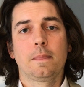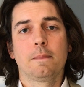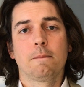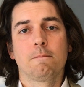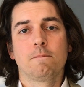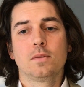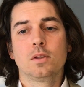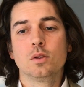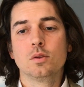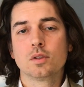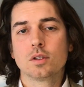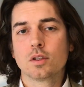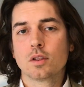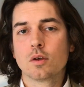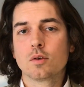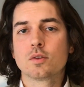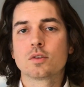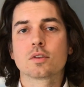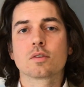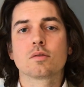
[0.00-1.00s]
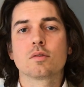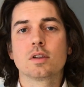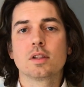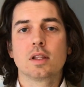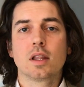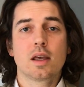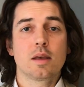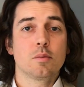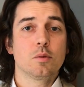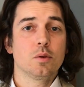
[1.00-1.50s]
Using those 3
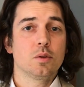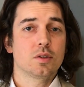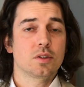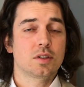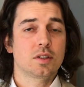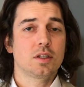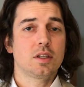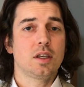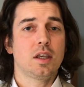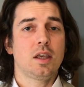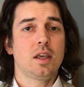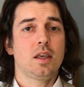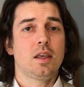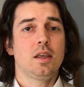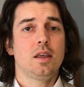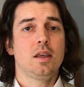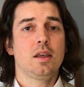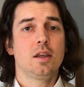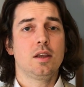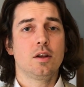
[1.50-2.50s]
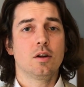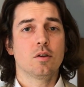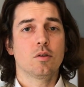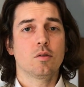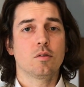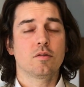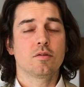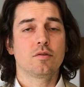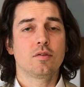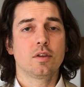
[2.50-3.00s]
labels, see, hear, or
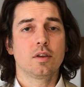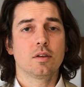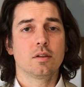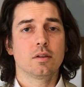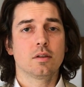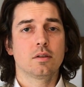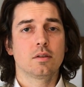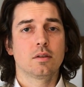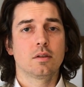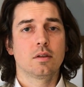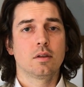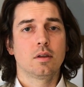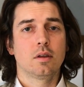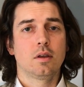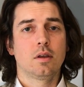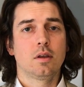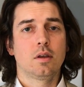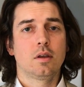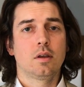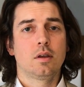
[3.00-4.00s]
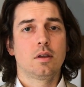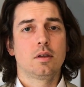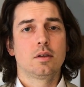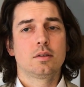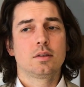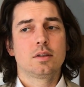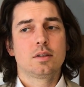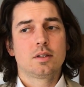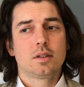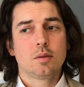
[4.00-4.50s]
feel,
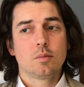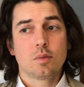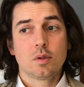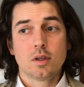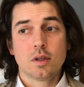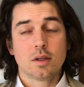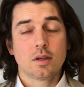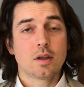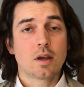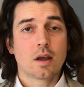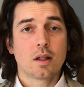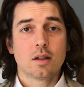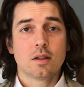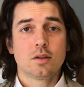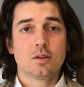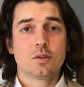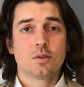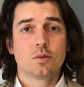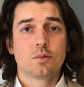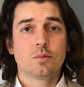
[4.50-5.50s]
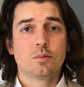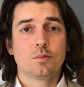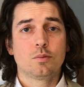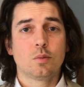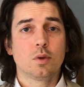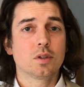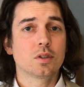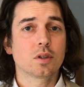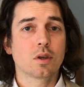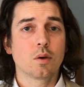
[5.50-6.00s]
to simply acknowledge
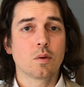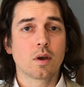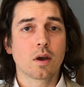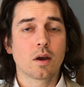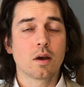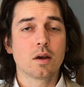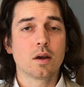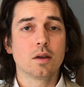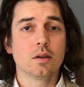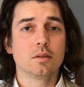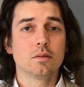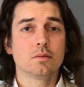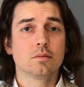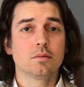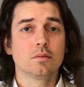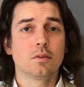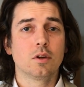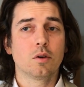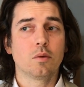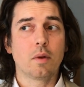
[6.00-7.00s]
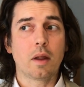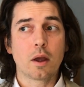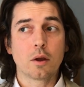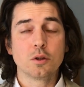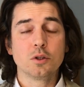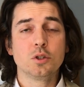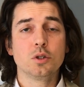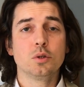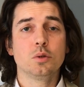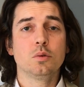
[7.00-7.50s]
what's going on around
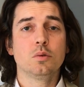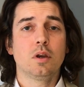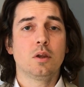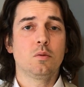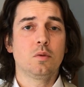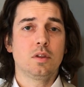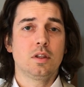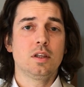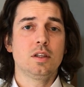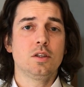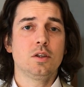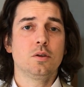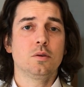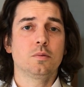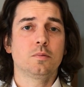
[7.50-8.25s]
you and within you.